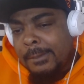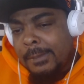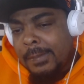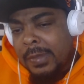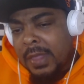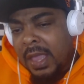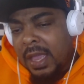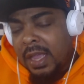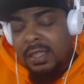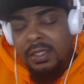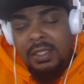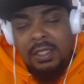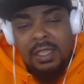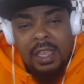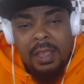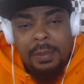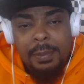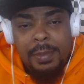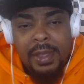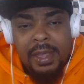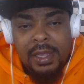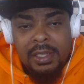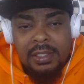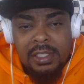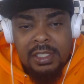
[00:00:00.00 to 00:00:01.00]
that's it,
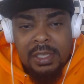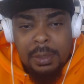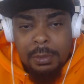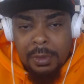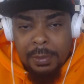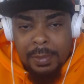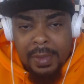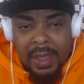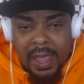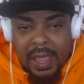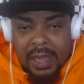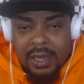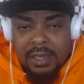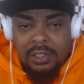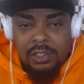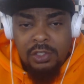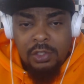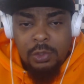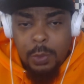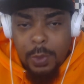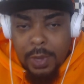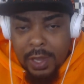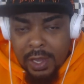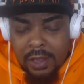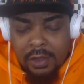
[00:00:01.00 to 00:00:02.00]
man. Summer Madness
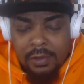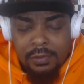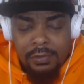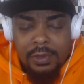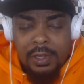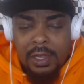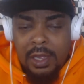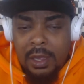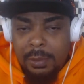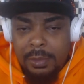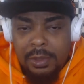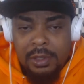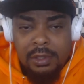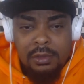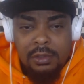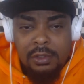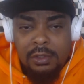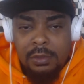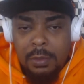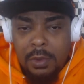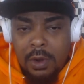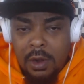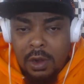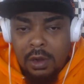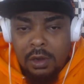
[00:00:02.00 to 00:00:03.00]
12 coming
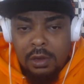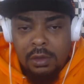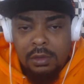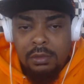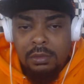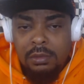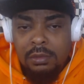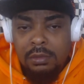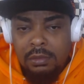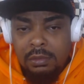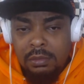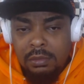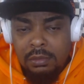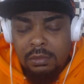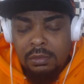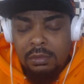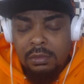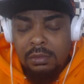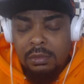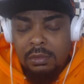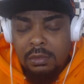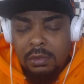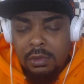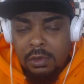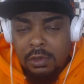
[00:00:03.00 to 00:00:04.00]
tomorrow
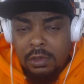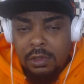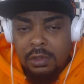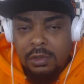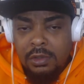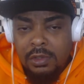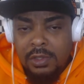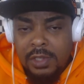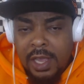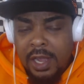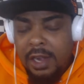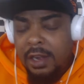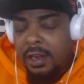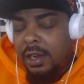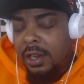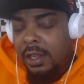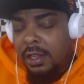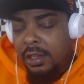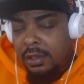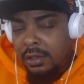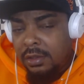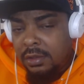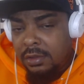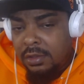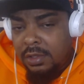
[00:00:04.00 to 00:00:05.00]
or
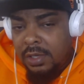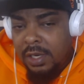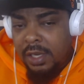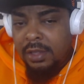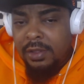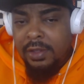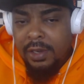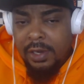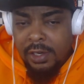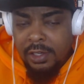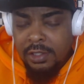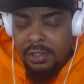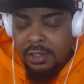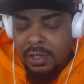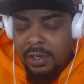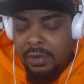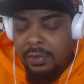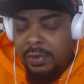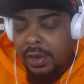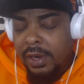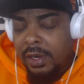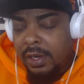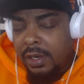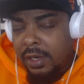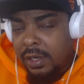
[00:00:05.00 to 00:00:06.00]
Saturday. Today Thursday
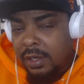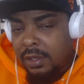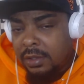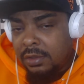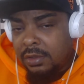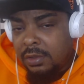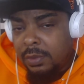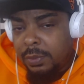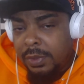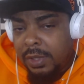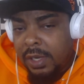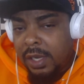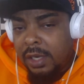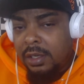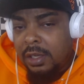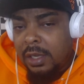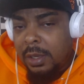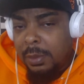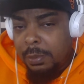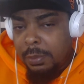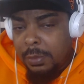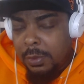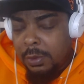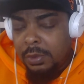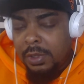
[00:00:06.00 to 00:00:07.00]
right now, so we got a
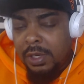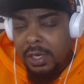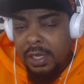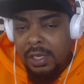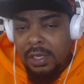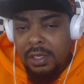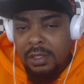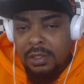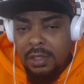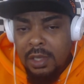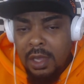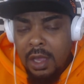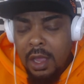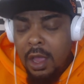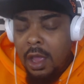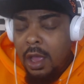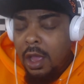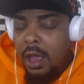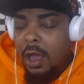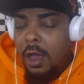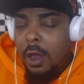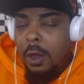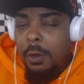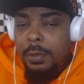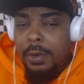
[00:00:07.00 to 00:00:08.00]
couple more days.
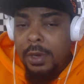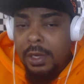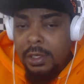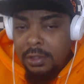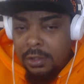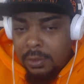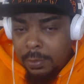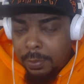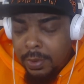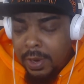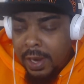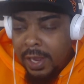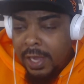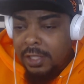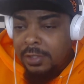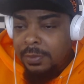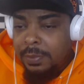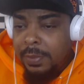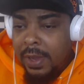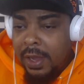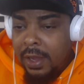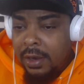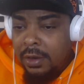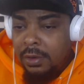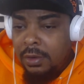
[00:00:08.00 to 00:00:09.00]
Hope there's a surprise
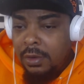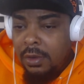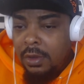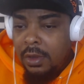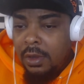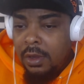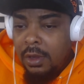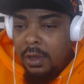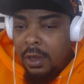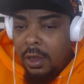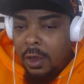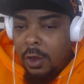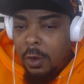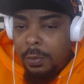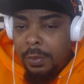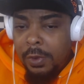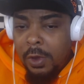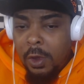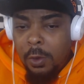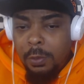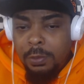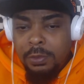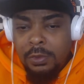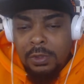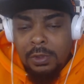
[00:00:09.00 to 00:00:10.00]
battle. I hope, I
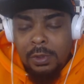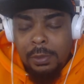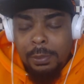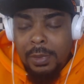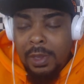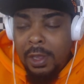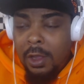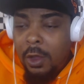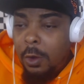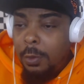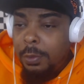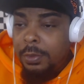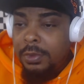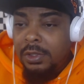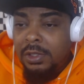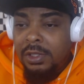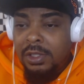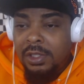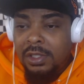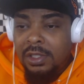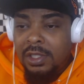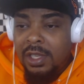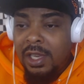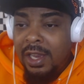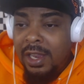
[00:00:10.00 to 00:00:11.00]
hope, man. I hope it's
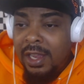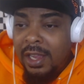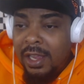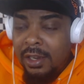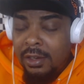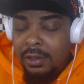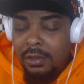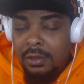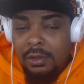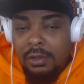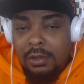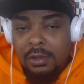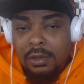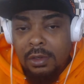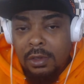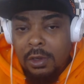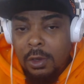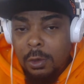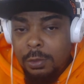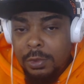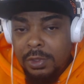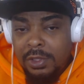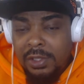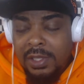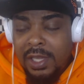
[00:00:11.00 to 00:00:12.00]
just lit.
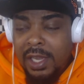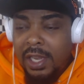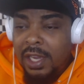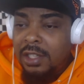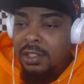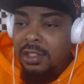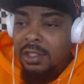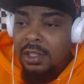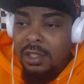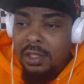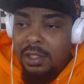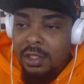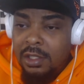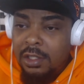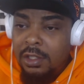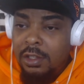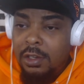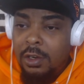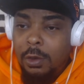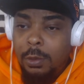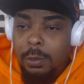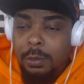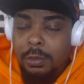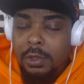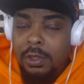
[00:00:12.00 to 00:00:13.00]
hope the stage look good.
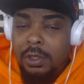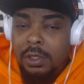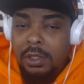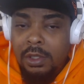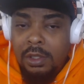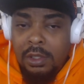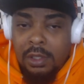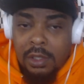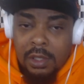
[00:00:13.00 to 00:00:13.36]
hope the